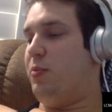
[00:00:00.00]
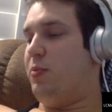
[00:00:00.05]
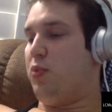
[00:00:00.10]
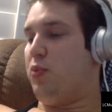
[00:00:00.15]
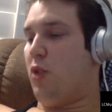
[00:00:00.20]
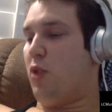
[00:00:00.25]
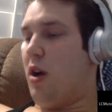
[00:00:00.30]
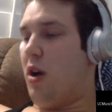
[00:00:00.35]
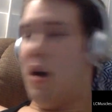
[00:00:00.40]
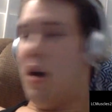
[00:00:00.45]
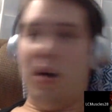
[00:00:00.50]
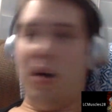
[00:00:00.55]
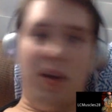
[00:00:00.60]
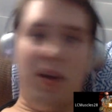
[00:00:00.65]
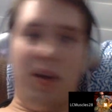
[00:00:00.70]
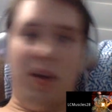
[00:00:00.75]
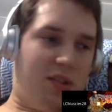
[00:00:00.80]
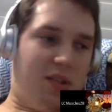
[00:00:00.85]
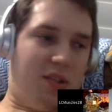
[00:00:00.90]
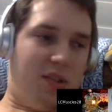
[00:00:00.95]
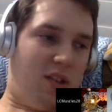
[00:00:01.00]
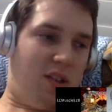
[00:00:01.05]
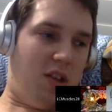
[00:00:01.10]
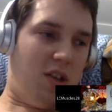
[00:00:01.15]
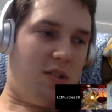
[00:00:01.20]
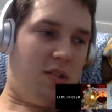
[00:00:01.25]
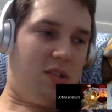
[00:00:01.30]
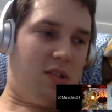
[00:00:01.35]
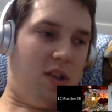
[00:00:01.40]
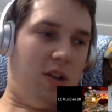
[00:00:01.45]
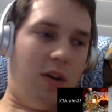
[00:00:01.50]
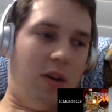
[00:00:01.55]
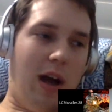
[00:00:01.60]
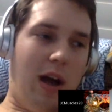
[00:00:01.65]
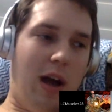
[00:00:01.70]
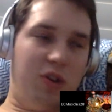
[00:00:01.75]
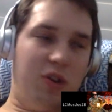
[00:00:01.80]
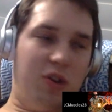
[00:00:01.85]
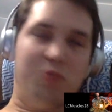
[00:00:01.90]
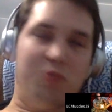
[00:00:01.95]
All I gotta say is because I know
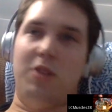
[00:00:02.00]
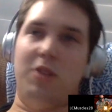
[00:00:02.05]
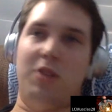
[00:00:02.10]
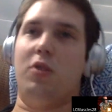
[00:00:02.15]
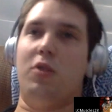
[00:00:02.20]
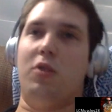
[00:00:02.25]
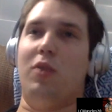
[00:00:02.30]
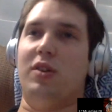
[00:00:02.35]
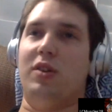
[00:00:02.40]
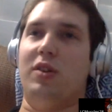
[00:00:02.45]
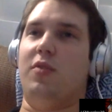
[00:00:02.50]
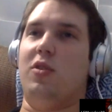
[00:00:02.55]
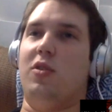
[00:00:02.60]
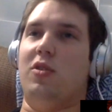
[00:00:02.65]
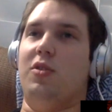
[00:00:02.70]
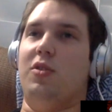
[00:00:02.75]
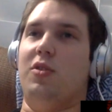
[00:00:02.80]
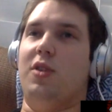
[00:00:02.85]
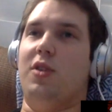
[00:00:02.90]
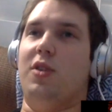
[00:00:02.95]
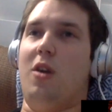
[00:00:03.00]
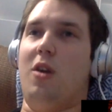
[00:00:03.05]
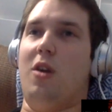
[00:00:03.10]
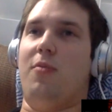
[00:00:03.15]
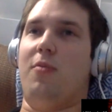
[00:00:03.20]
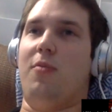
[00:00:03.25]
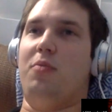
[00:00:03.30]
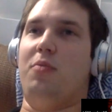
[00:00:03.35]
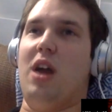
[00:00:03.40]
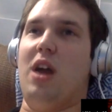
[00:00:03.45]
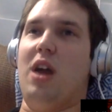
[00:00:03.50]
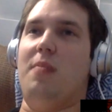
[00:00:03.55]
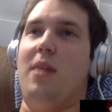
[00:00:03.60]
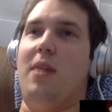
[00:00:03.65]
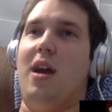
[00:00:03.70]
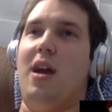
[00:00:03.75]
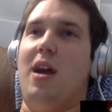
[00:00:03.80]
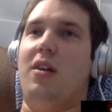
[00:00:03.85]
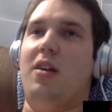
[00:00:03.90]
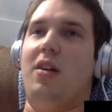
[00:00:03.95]
Alex made a request of it earlier for
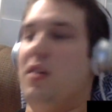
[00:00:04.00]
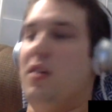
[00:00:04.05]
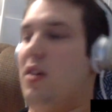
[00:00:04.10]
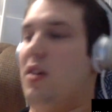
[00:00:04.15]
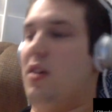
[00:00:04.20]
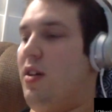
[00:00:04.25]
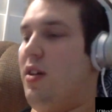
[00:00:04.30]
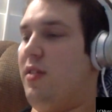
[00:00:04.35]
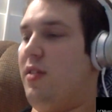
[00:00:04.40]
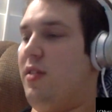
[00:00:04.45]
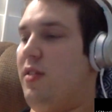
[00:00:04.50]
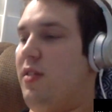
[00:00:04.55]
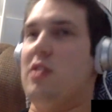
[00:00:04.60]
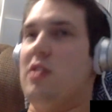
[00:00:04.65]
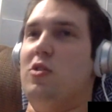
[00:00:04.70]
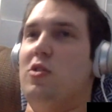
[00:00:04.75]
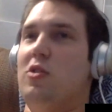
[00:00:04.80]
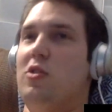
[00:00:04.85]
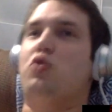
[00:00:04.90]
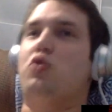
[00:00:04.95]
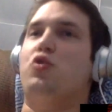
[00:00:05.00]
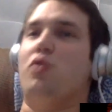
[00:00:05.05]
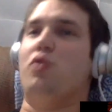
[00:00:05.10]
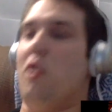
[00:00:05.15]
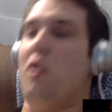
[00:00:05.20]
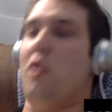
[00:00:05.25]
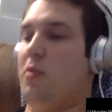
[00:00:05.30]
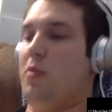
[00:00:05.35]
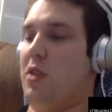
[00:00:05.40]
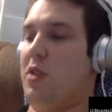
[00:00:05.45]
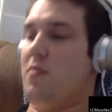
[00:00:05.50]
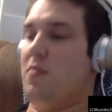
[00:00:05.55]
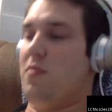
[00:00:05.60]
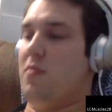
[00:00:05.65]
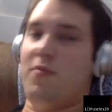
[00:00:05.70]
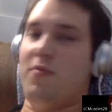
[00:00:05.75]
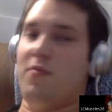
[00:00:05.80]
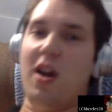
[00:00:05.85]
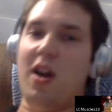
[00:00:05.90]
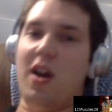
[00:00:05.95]
payback. Thank you, Strowman,
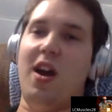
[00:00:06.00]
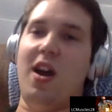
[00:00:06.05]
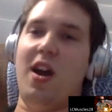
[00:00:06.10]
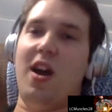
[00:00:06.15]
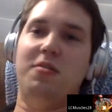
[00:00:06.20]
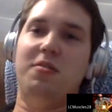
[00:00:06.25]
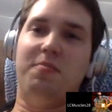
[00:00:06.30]
and.